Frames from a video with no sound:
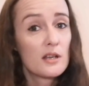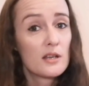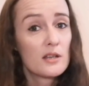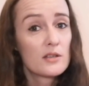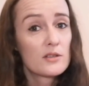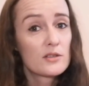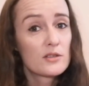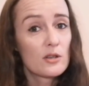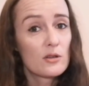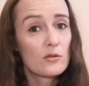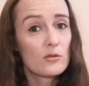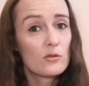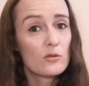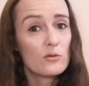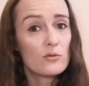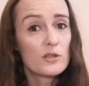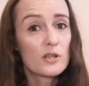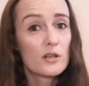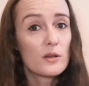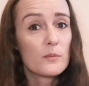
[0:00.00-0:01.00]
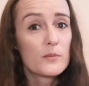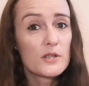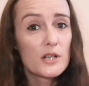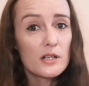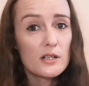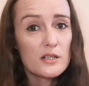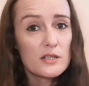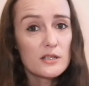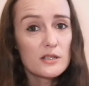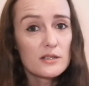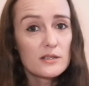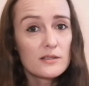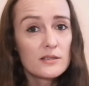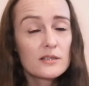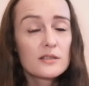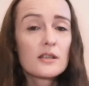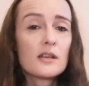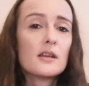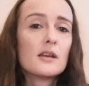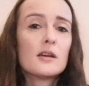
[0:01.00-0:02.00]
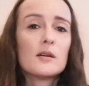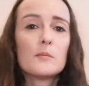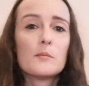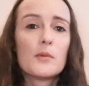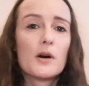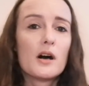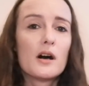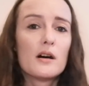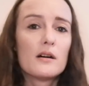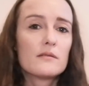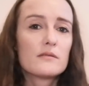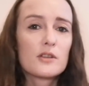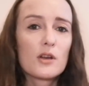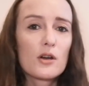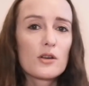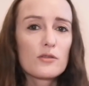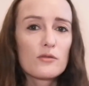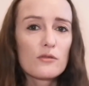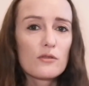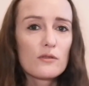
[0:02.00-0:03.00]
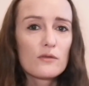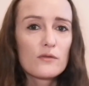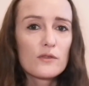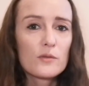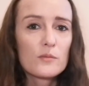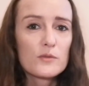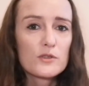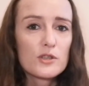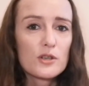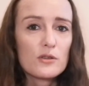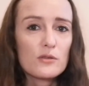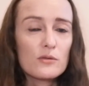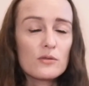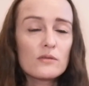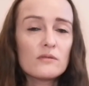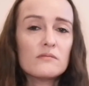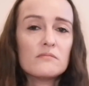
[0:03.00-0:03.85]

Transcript: so called abductors, but neither of them do.